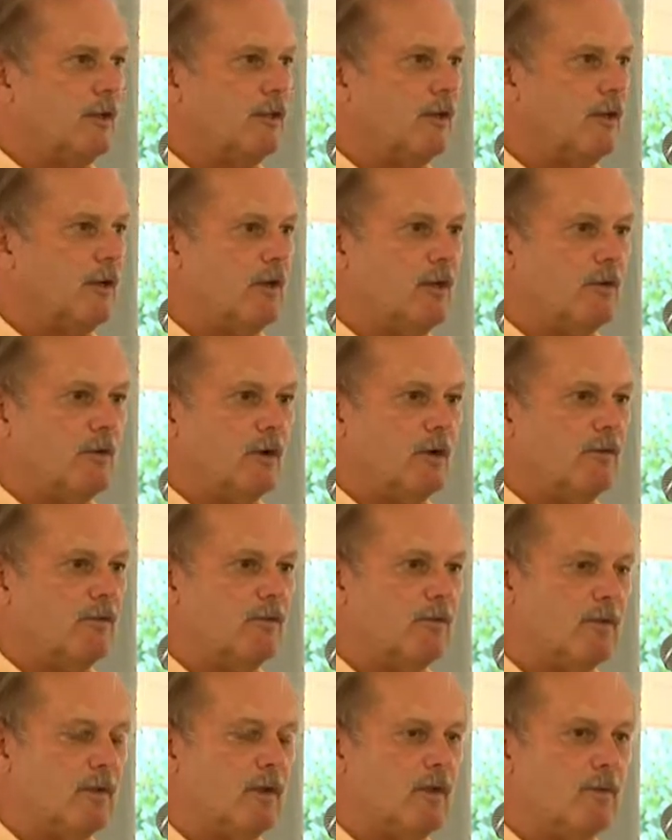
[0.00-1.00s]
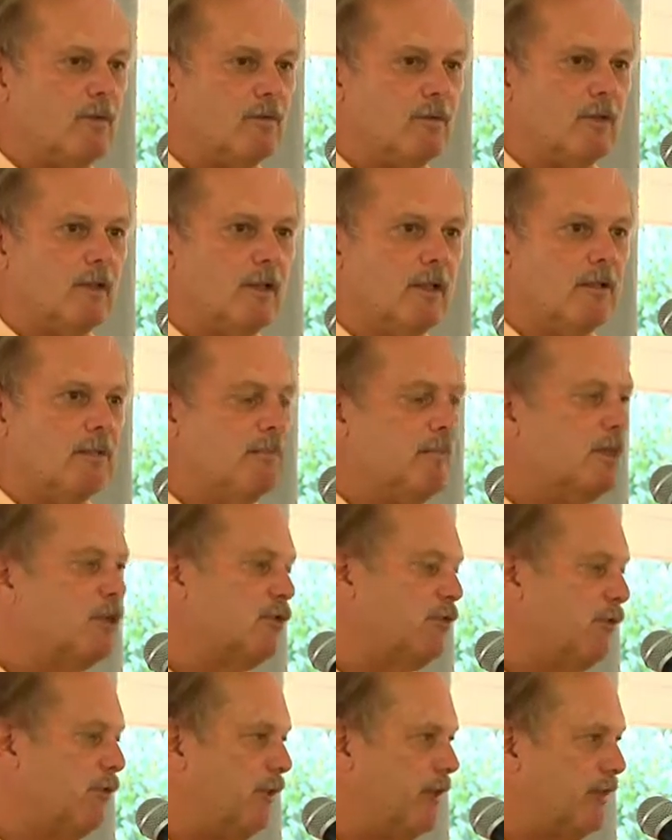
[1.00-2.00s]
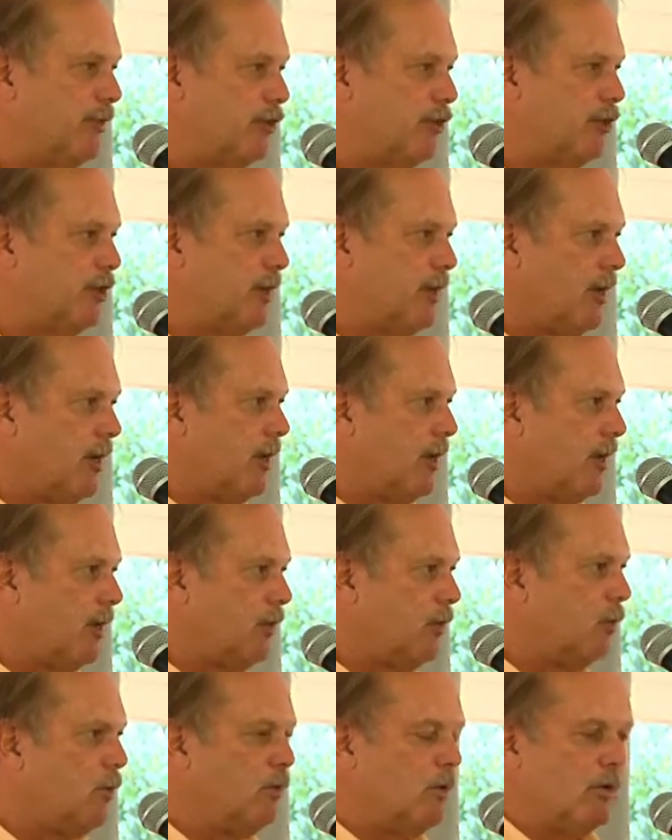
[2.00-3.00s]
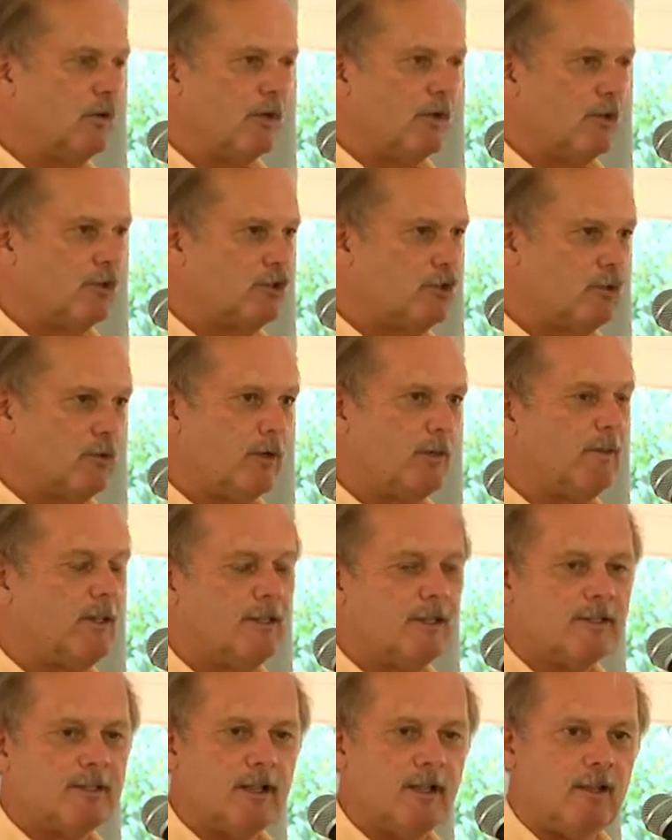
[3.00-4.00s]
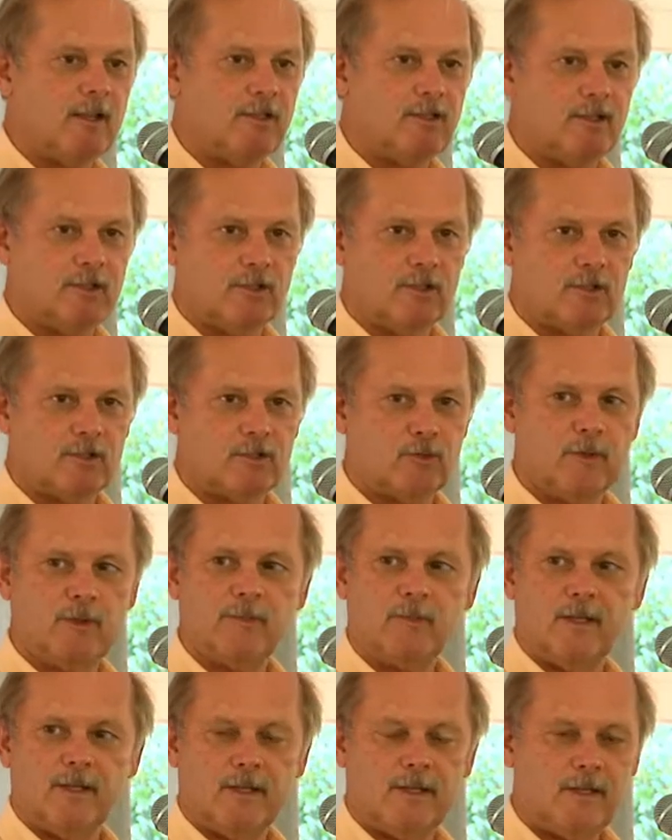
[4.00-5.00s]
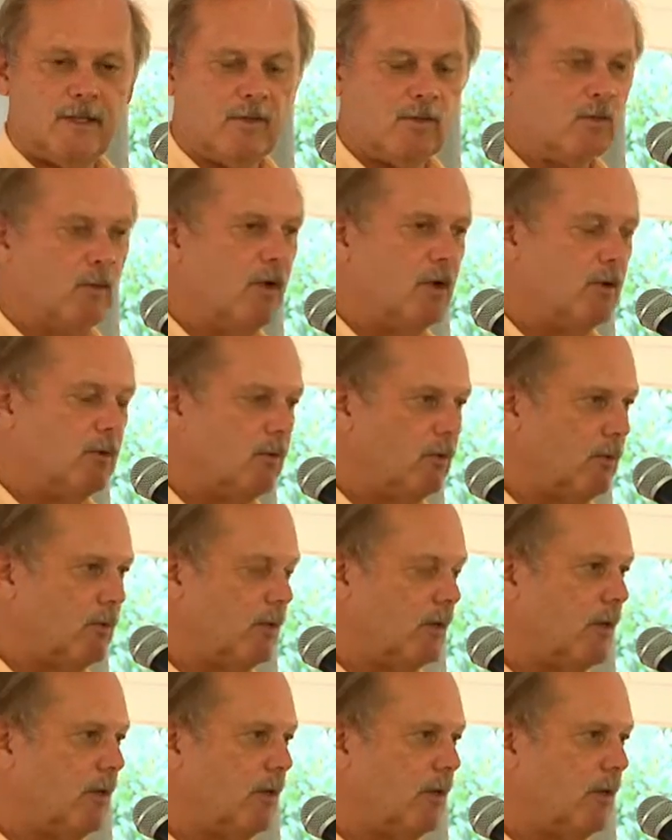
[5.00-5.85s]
of really misfits who were extremely intelligent, extremely well